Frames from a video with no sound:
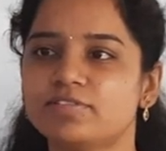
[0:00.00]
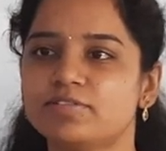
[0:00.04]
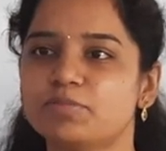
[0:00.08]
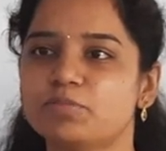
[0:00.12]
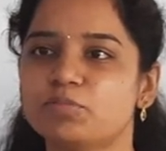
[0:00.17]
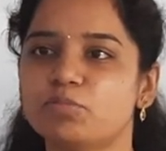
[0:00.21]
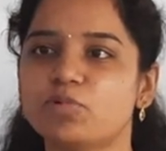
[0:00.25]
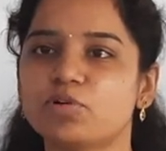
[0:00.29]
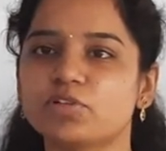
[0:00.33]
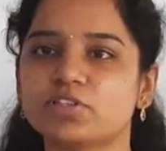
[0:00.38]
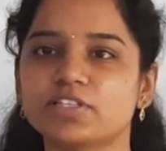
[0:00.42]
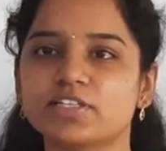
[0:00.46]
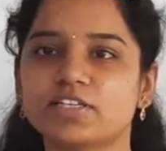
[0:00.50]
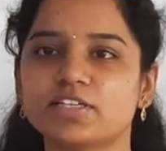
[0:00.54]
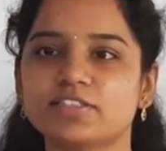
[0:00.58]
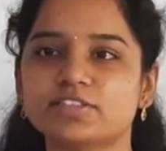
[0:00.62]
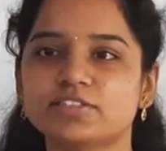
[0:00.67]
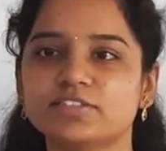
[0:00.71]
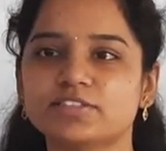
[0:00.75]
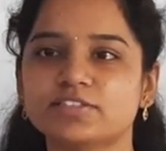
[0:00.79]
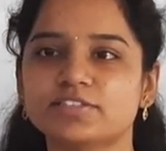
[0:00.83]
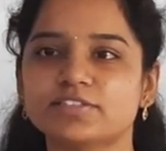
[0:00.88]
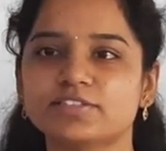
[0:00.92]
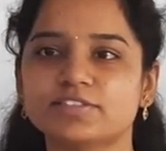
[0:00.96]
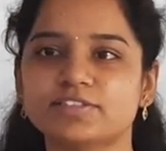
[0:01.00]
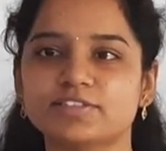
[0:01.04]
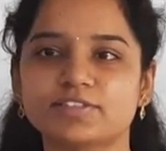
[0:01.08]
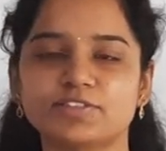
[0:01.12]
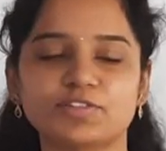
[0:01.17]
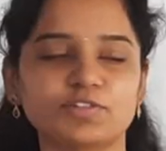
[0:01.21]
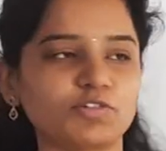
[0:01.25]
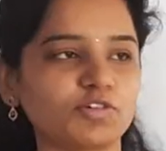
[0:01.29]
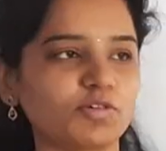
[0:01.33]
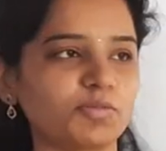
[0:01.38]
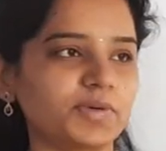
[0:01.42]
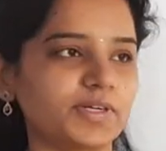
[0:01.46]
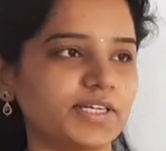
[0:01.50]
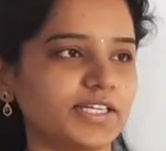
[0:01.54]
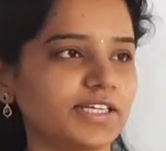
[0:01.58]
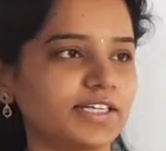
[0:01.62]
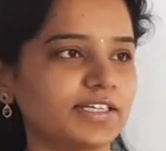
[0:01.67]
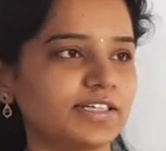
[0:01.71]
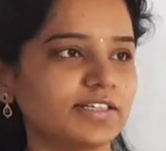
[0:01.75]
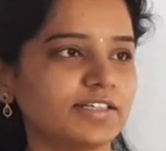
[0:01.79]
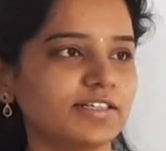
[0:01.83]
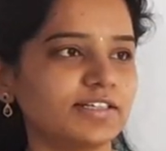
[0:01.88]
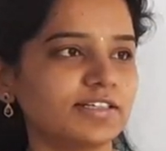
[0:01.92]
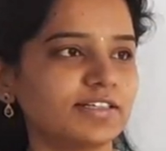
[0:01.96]
Both years? Nobody.
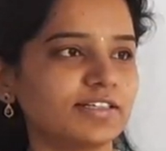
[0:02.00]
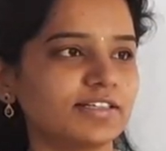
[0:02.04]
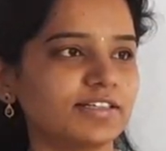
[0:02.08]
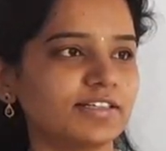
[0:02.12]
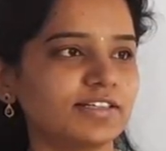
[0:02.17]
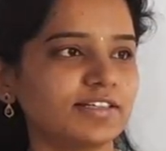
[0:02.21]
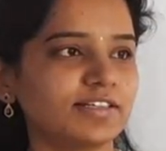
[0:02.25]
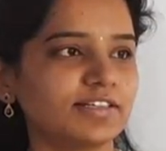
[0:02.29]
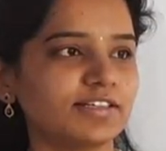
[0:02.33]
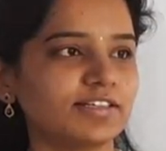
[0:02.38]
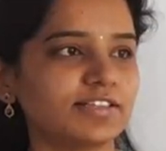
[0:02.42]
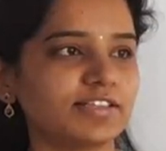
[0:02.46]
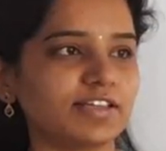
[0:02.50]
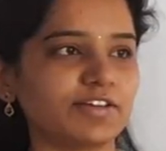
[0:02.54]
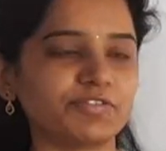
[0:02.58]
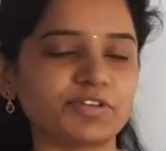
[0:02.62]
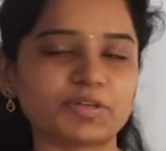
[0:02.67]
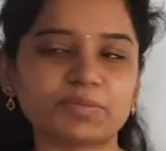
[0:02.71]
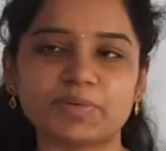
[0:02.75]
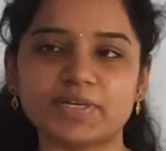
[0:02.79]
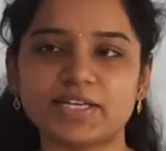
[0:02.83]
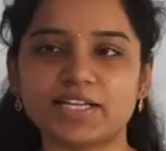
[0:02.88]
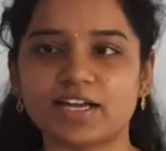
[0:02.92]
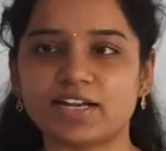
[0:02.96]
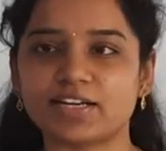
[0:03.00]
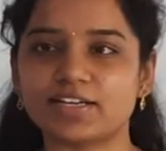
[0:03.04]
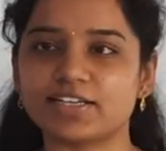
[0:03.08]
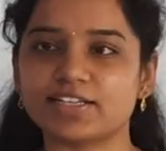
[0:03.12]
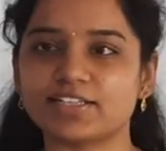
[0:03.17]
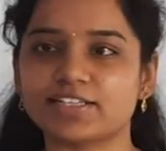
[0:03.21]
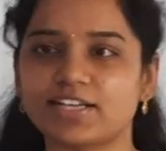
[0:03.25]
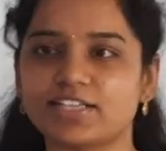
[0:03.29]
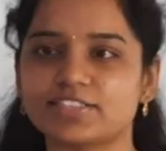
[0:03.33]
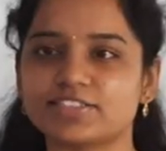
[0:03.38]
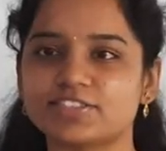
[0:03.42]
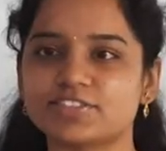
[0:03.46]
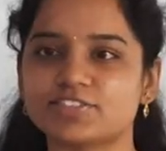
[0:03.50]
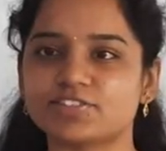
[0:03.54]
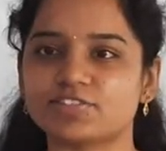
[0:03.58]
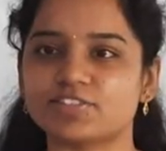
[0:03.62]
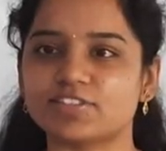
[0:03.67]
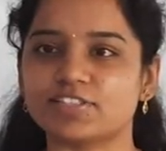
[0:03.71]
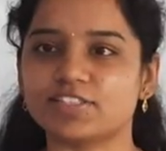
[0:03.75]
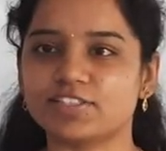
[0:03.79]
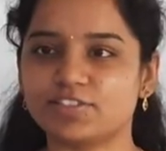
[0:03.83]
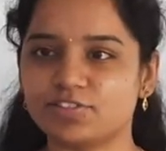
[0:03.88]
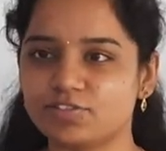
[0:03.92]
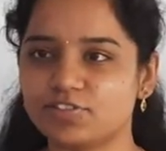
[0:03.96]
Everybody online classes
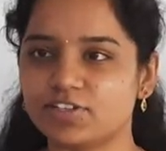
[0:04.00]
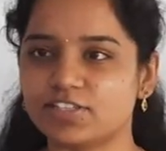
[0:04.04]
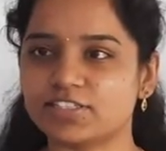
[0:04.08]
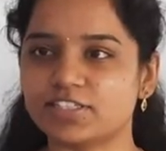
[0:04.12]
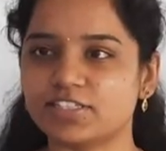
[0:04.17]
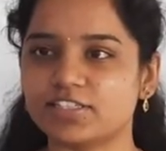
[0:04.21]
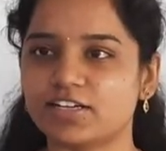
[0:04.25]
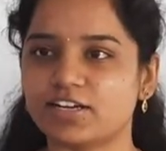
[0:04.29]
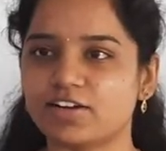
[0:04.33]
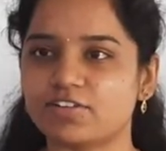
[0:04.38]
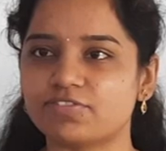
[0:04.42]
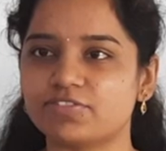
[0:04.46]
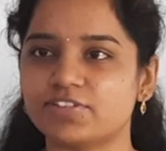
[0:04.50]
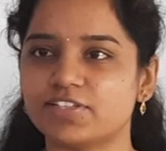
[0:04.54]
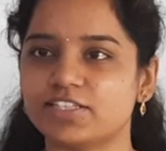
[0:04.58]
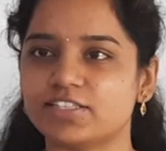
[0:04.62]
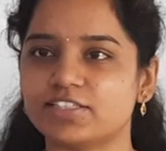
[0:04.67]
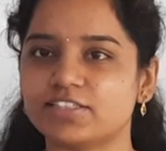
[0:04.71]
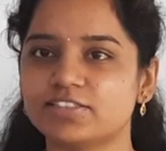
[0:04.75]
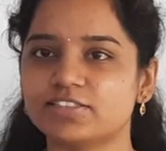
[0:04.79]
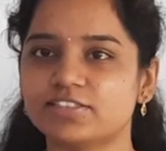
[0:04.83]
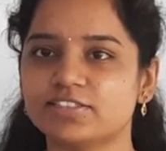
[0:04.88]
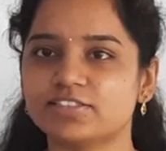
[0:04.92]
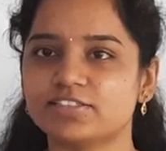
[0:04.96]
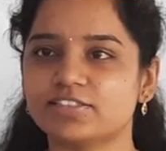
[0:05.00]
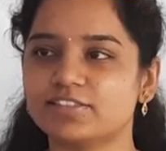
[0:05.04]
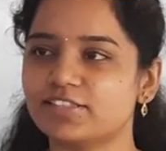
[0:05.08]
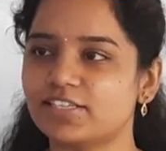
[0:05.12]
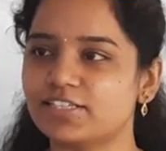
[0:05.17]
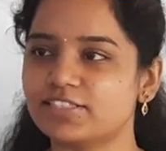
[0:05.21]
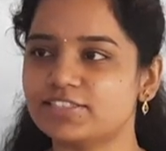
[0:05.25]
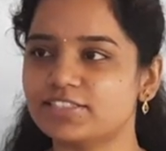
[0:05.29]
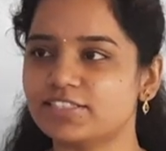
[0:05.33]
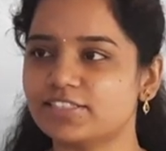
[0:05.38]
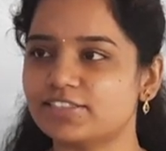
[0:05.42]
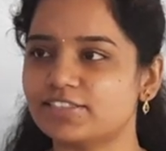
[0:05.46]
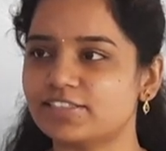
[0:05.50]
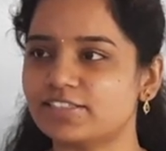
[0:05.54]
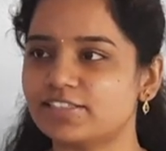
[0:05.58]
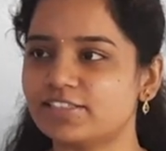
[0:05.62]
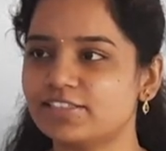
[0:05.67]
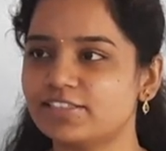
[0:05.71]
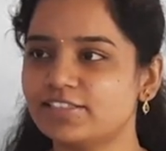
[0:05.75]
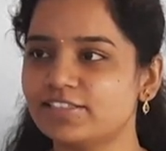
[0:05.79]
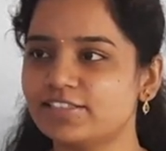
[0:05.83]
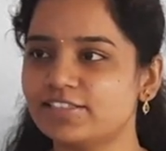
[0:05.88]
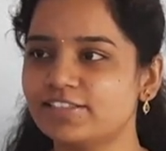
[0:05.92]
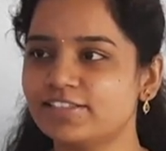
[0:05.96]
only. You attend offline. That's it.
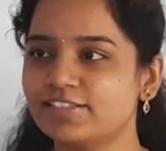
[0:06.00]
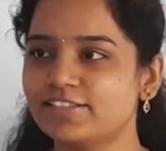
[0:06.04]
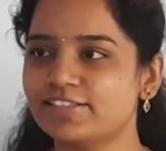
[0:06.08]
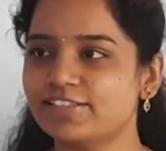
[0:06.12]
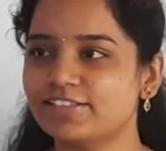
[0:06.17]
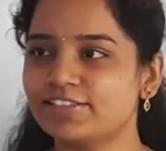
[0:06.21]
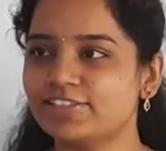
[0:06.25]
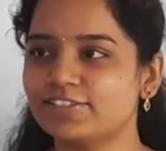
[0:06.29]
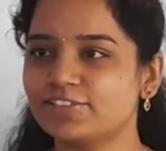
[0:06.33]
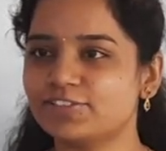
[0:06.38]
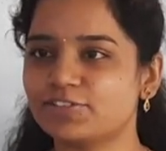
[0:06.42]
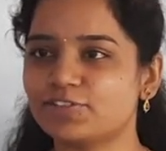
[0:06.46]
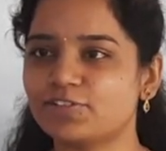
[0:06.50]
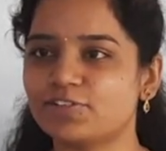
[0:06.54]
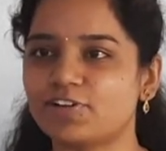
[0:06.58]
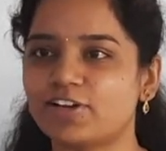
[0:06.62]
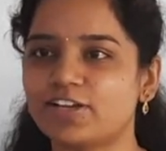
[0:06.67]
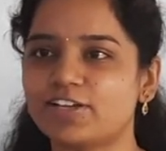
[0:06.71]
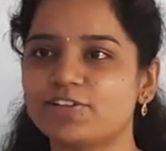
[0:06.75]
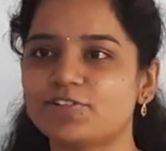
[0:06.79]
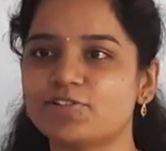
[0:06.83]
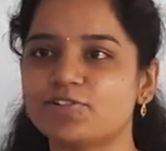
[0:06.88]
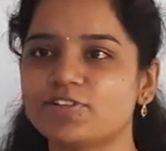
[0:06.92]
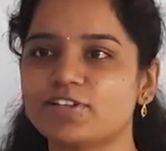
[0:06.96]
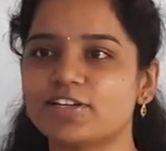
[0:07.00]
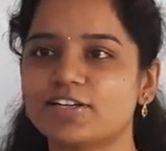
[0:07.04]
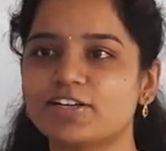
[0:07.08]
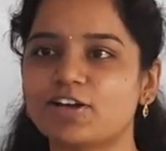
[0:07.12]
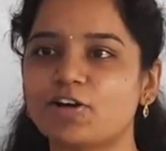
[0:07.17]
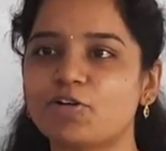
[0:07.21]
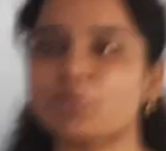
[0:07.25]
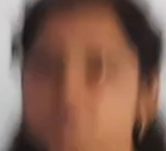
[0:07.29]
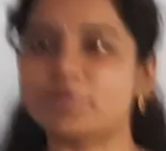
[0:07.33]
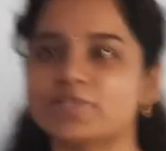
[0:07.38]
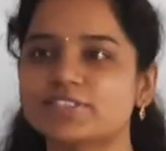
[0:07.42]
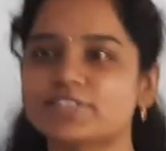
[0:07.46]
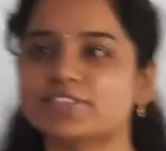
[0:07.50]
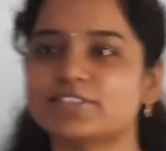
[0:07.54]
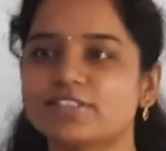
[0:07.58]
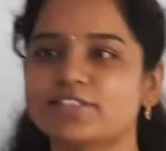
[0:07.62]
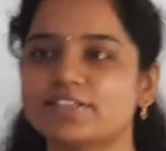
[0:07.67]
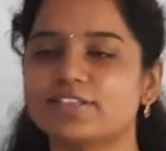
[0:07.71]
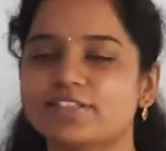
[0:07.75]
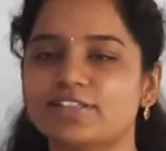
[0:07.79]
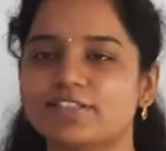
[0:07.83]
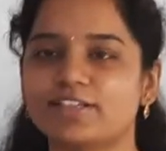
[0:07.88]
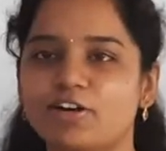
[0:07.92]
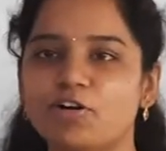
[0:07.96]
So I know that how
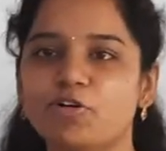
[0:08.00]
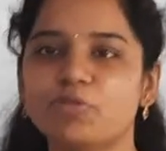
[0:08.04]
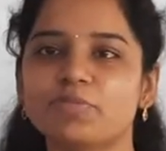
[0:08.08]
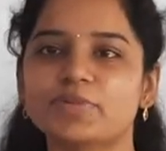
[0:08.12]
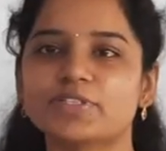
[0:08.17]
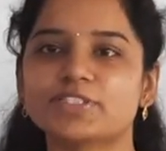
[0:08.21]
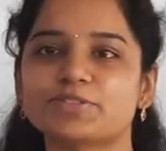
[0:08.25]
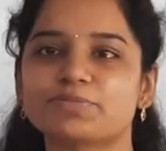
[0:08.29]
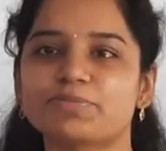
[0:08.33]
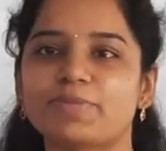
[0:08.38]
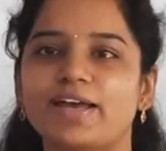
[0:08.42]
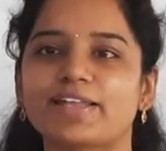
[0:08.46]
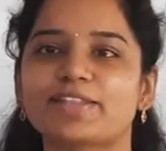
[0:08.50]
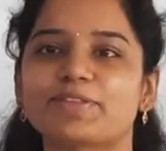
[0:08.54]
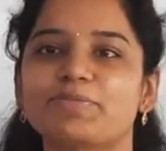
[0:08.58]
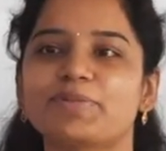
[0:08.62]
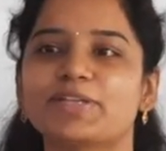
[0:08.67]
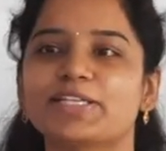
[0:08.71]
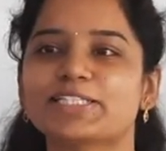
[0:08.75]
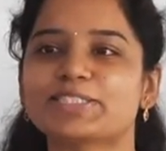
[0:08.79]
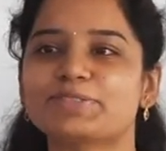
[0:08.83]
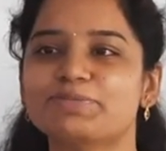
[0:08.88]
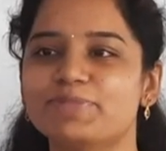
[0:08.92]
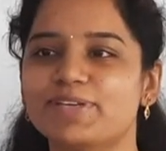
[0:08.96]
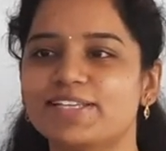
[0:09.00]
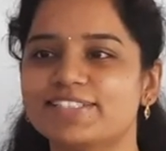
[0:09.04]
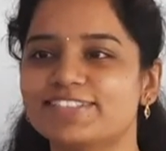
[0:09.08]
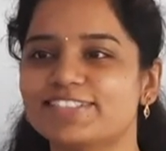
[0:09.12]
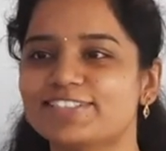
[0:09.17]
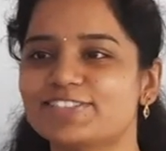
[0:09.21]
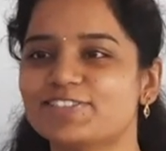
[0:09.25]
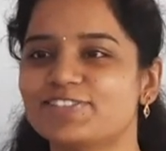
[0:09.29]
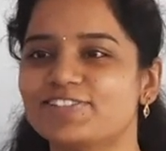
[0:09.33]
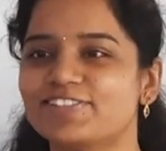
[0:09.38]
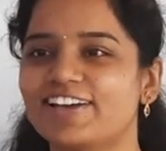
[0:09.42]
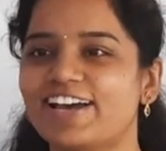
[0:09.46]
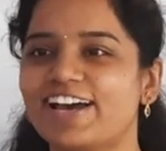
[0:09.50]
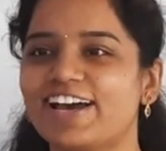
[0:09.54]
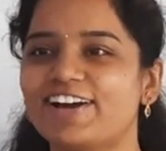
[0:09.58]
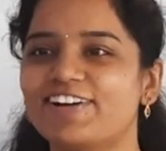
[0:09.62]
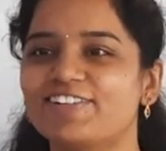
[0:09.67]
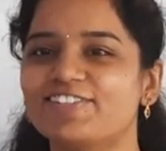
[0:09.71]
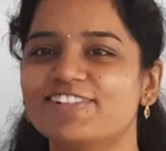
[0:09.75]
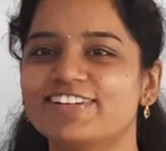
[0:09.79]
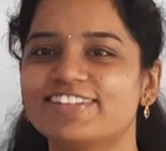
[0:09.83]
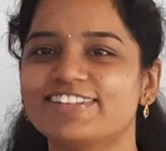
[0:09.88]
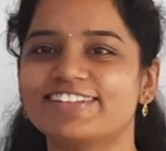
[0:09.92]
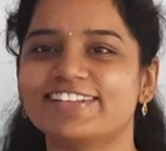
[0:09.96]
much mathematics basics you
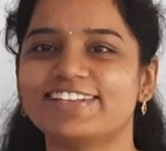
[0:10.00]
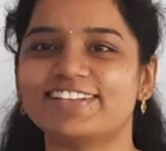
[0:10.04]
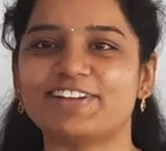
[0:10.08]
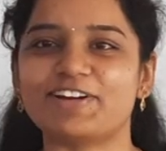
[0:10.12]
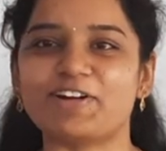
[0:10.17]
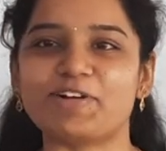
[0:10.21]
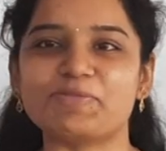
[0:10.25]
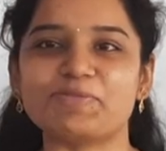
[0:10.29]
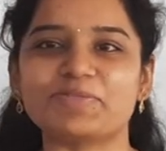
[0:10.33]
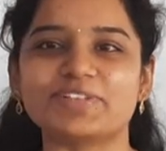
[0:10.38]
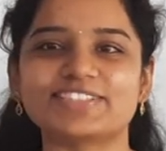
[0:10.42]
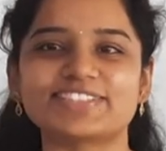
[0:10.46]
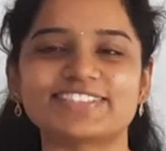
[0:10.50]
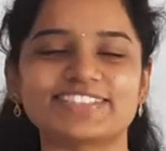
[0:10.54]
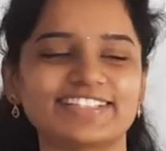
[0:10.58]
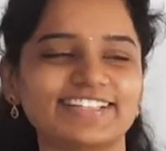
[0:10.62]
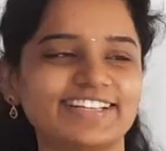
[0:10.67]
have, and then how much